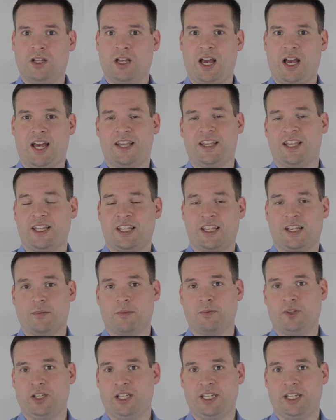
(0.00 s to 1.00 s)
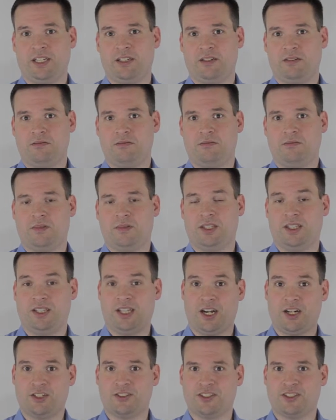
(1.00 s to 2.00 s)
and then they complete it,
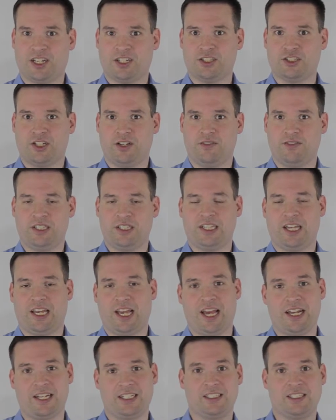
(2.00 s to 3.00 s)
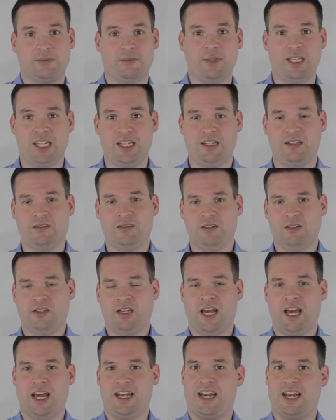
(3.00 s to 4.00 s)
their section of it. They hand it to me,
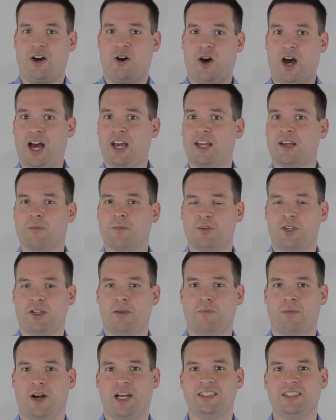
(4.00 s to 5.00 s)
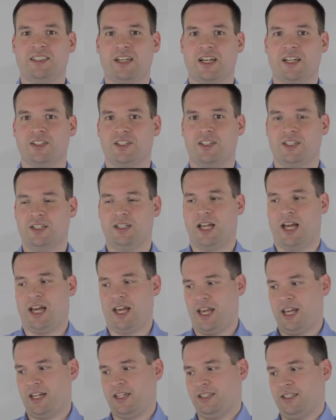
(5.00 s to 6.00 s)
and now I complete my section. I
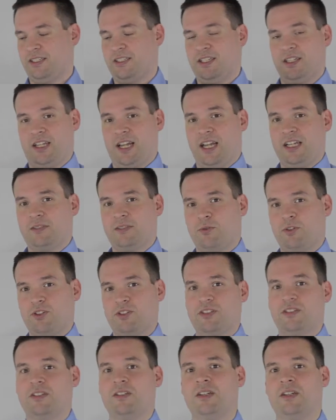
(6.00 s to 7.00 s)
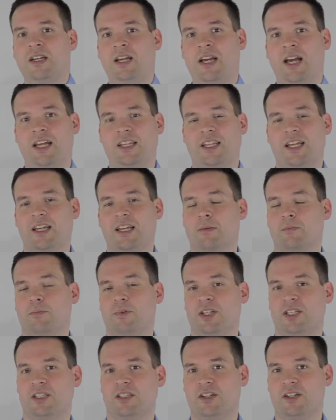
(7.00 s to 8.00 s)
hand it to the next person, and they
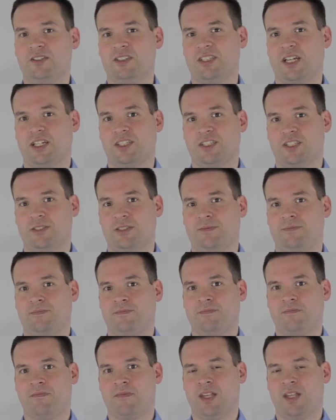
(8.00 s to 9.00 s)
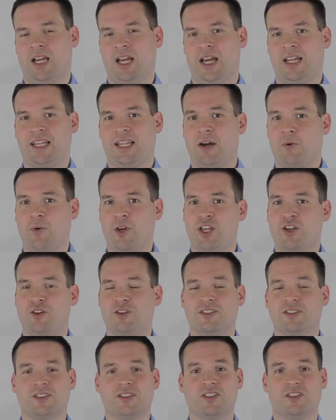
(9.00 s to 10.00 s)
complete their section. And that way, you can
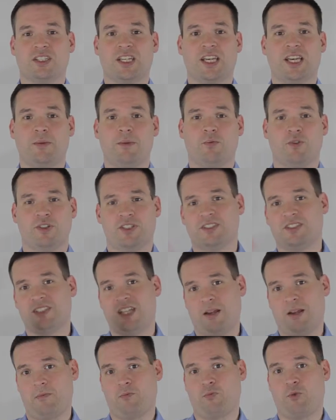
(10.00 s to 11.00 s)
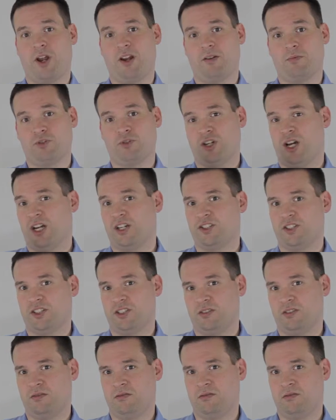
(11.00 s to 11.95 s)
still keep with the same rate of production,